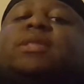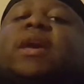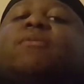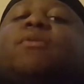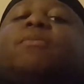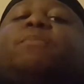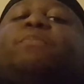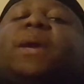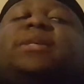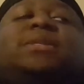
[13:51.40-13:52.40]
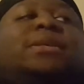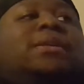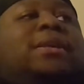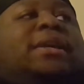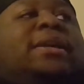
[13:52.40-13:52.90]
they will
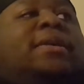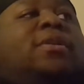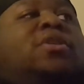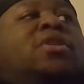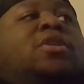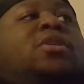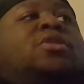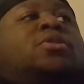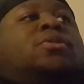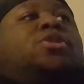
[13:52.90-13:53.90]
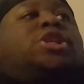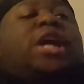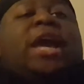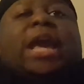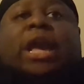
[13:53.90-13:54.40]
basically
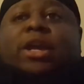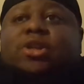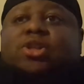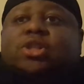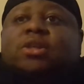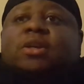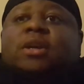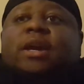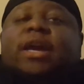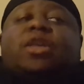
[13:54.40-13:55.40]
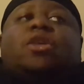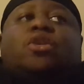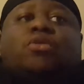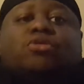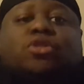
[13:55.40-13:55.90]
change and
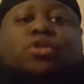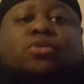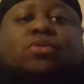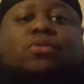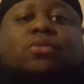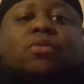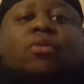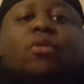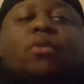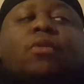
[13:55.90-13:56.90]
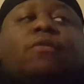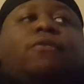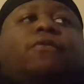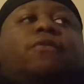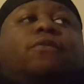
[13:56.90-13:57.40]
use you
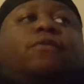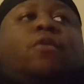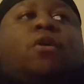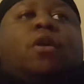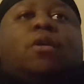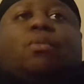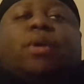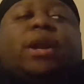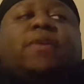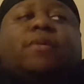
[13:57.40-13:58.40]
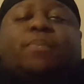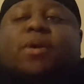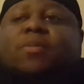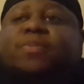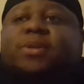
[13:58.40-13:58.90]
for whatever
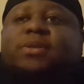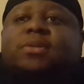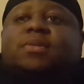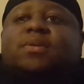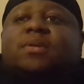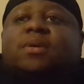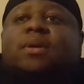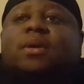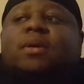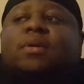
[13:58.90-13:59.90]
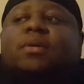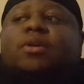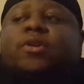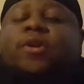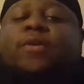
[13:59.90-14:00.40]
purpose.
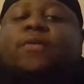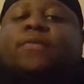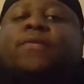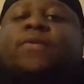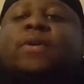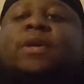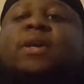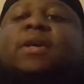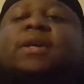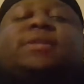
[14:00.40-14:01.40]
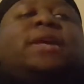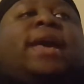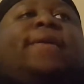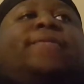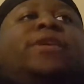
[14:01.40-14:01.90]
You know, it's
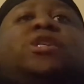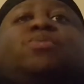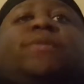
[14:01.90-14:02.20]
like these